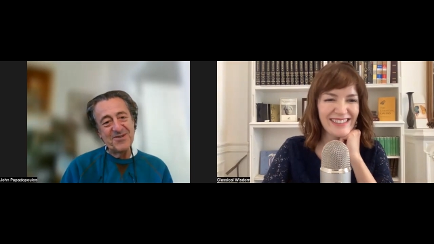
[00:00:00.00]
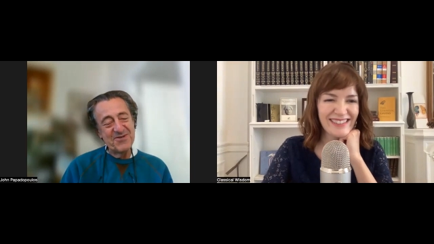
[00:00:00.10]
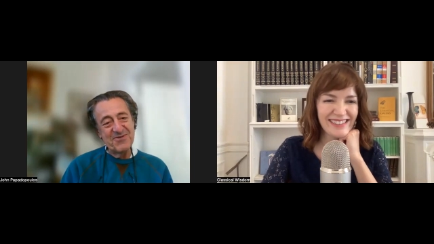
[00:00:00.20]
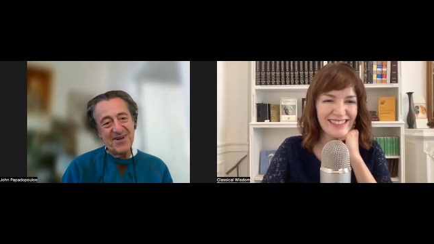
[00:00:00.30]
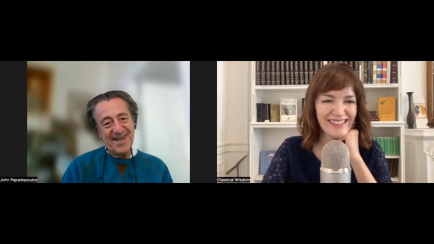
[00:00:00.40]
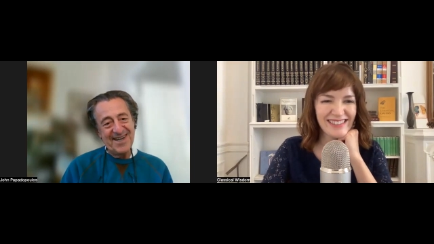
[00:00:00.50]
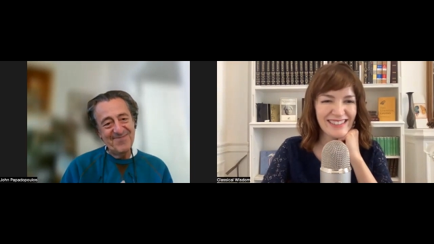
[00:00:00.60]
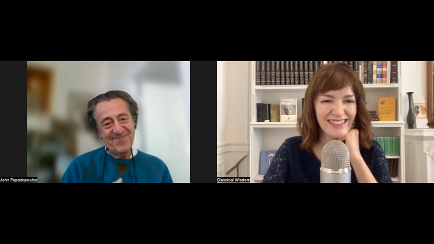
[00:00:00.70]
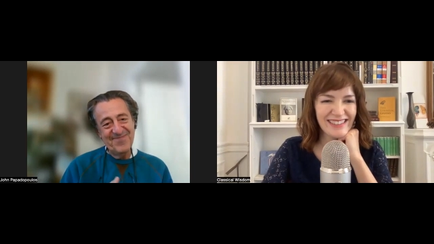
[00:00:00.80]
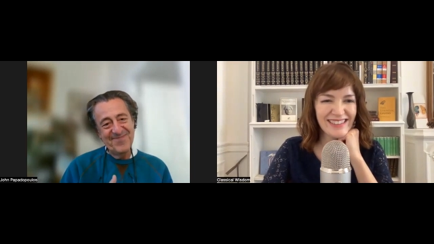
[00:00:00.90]
Speaker 1: is great.
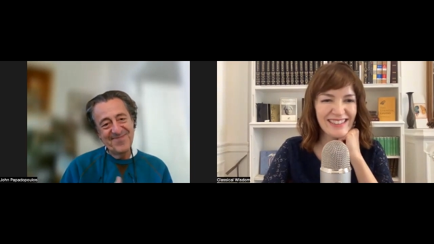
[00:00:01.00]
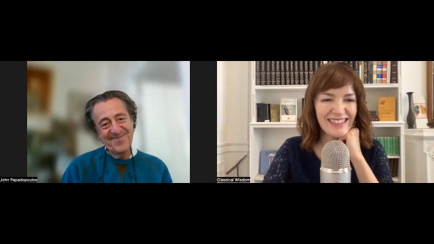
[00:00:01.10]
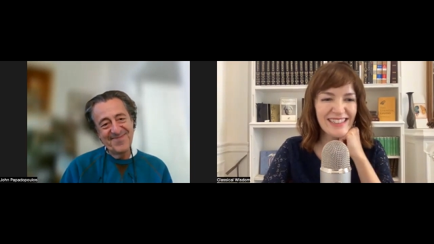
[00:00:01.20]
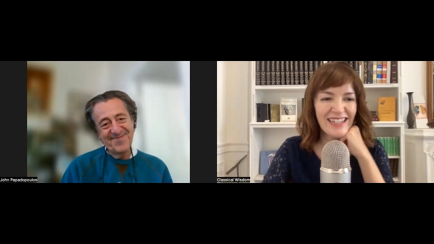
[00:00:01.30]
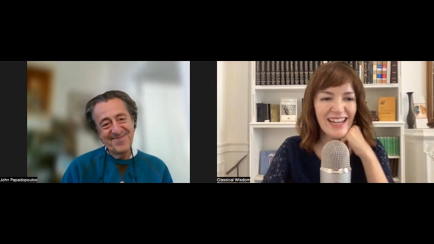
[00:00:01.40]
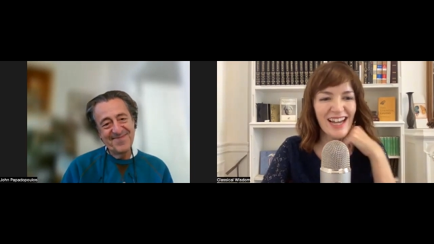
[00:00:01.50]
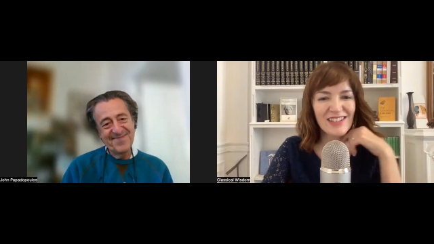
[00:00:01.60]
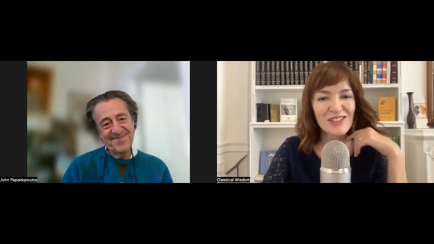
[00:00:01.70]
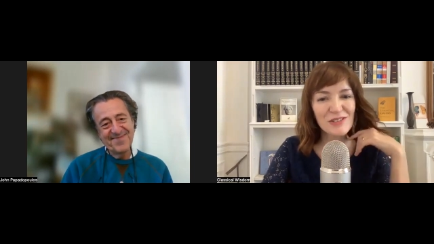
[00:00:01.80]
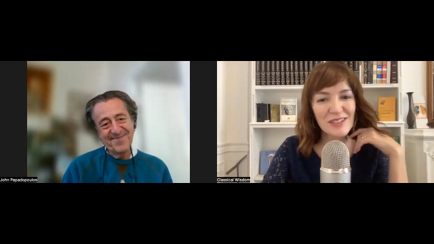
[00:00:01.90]

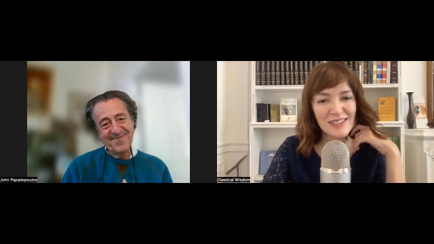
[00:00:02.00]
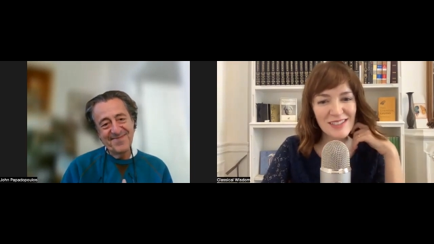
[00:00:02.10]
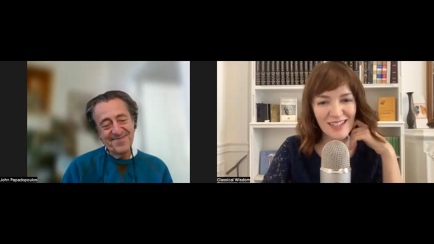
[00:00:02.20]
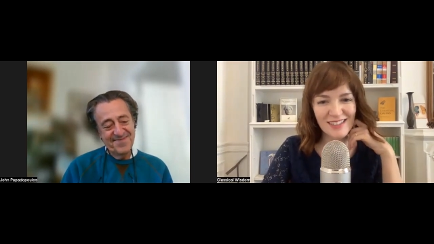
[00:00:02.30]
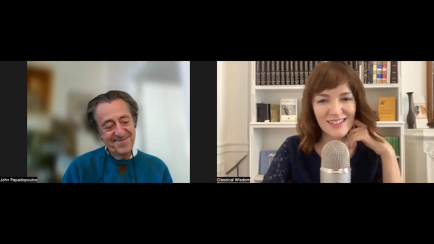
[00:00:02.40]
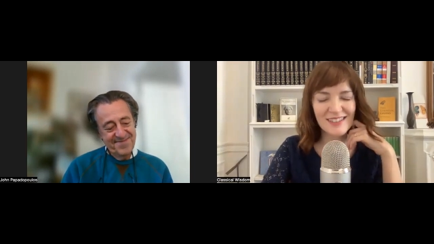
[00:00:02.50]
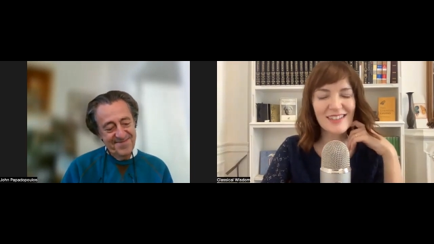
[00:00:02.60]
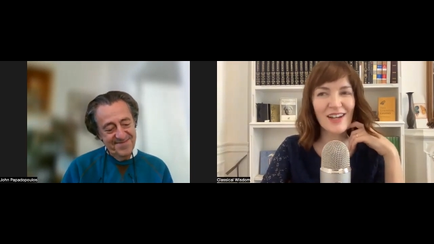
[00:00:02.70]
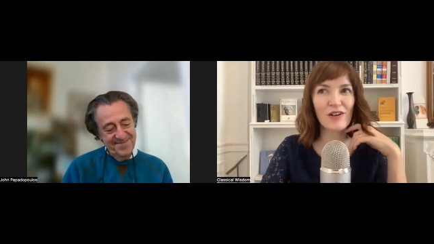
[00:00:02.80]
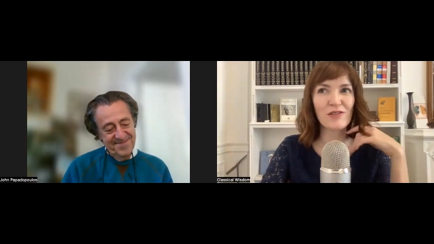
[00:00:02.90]
Speaker 2: And so the site
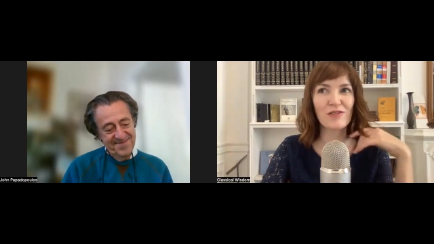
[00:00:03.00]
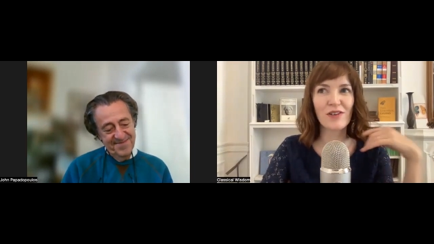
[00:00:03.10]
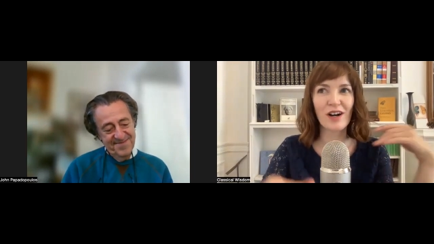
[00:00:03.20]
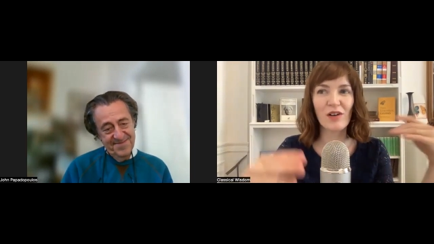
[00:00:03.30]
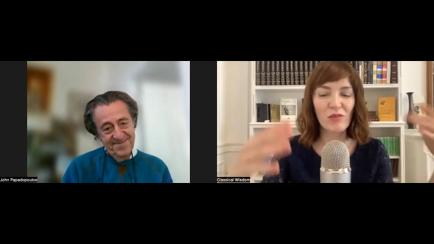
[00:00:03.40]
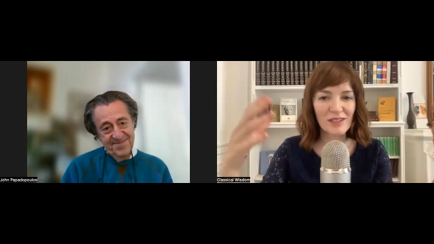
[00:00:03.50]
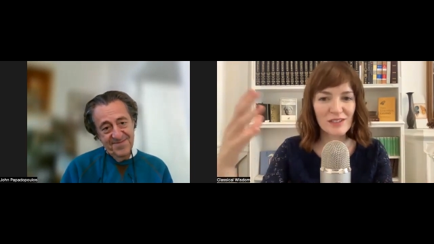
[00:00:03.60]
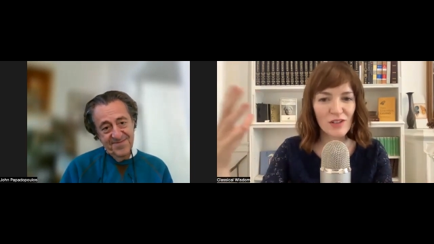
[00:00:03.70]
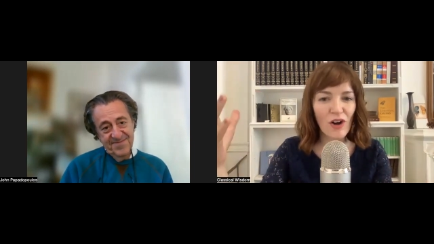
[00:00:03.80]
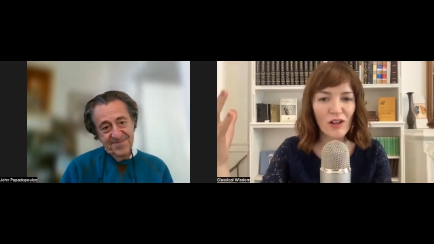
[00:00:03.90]
itself, uh,
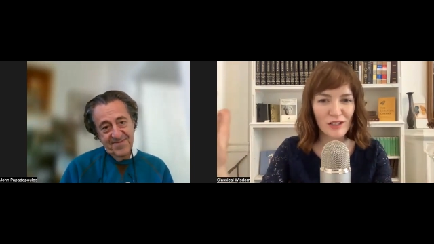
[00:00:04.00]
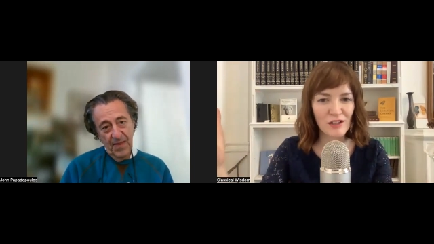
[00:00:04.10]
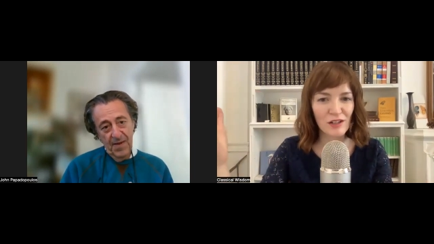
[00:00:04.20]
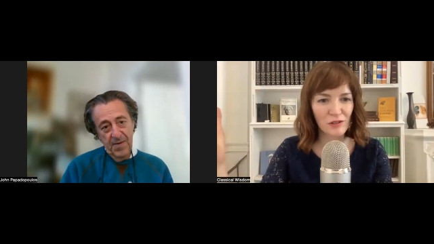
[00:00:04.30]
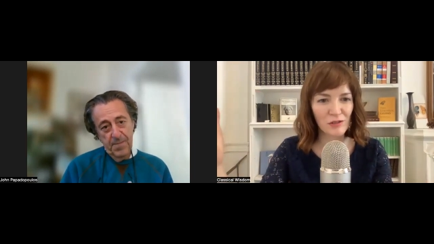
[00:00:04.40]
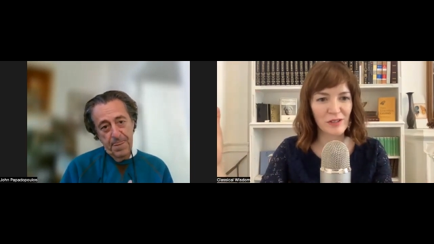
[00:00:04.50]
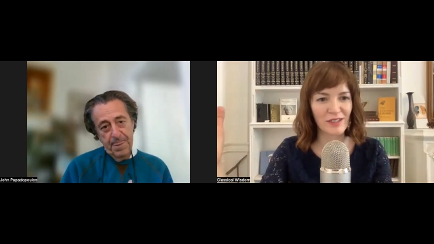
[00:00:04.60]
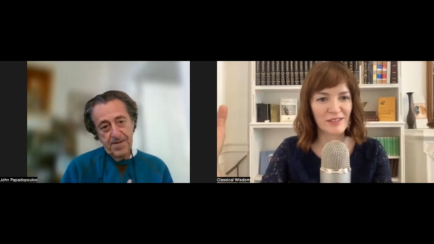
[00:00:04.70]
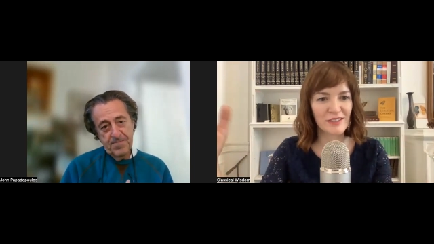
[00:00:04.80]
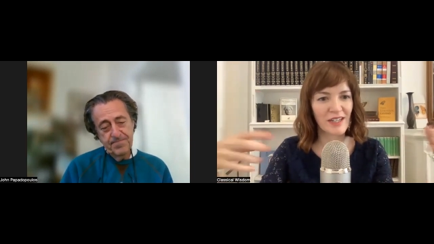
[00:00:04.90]
what's all
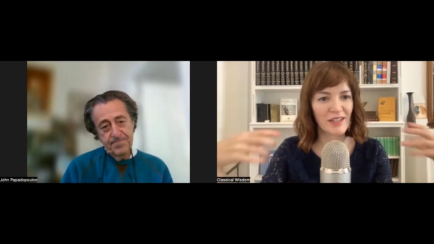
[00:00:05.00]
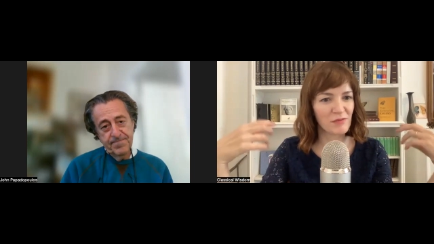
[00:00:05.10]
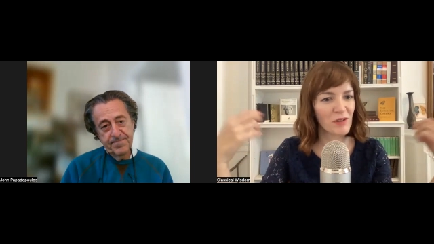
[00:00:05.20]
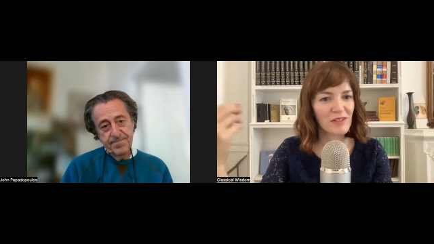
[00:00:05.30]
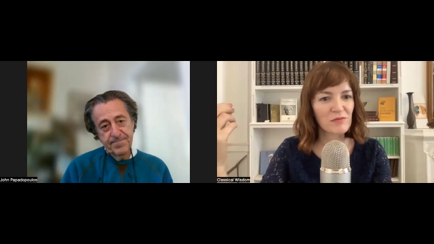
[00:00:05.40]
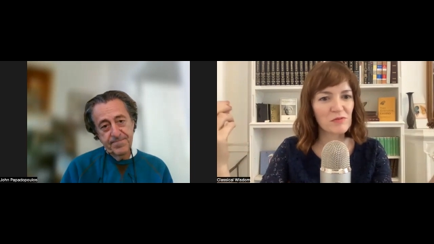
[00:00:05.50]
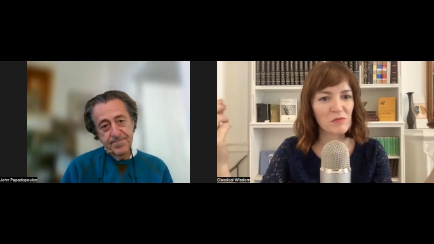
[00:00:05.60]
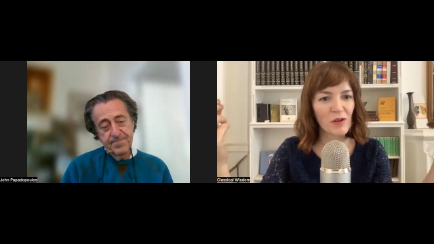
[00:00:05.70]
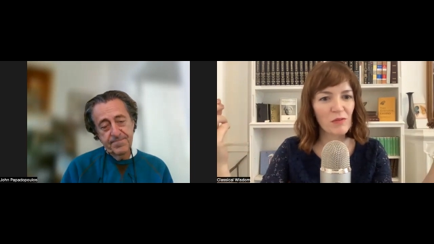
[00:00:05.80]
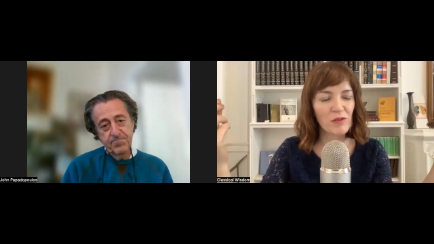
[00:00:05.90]
included, and what
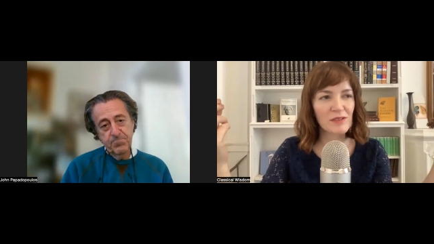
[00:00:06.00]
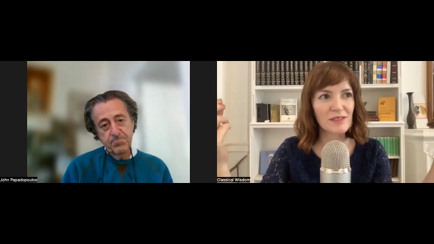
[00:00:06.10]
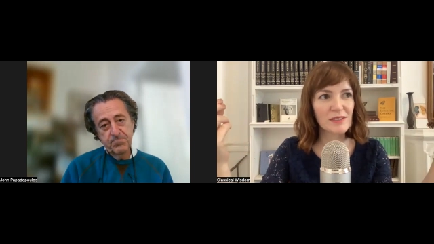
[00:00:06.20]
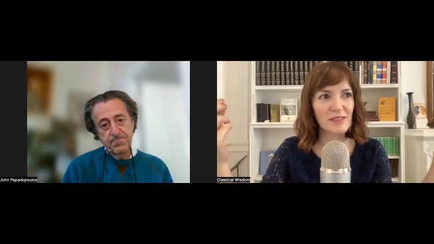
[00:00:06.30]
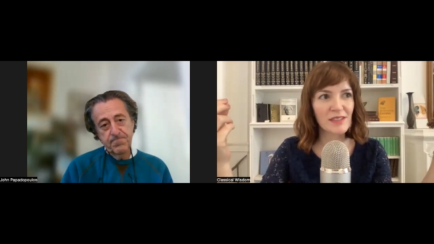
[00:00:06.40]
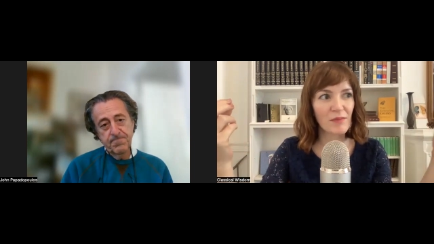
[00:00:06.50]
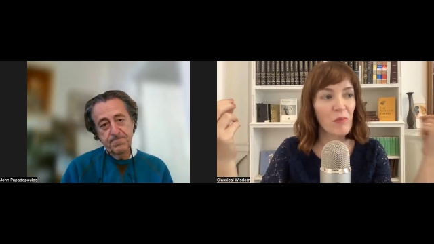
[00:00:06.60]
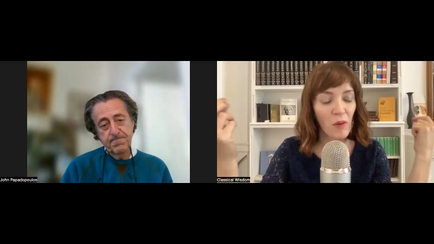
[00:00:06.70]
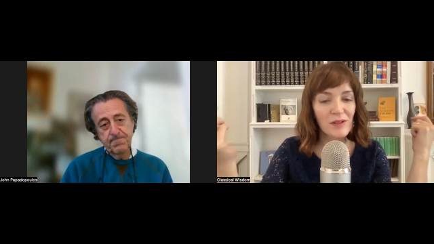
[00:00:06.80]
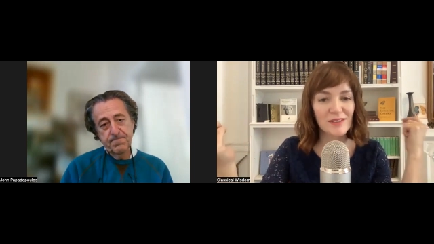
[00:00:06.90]
what was the
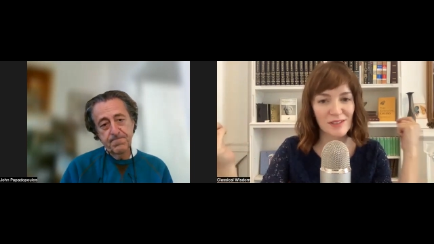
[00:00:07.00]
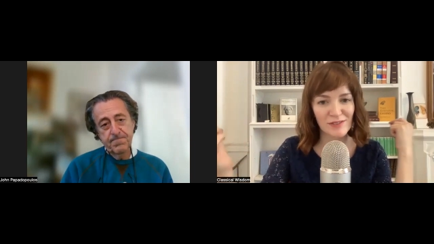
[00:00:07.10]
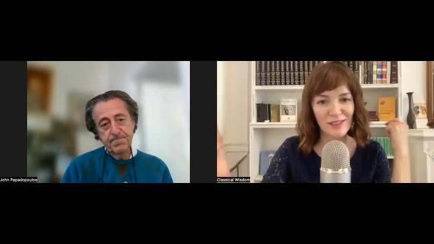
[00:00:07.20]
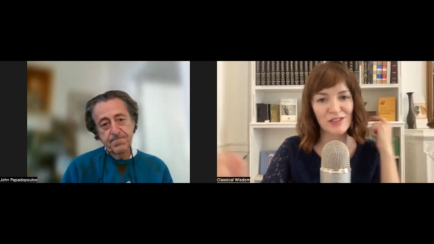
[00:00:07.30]
importance of it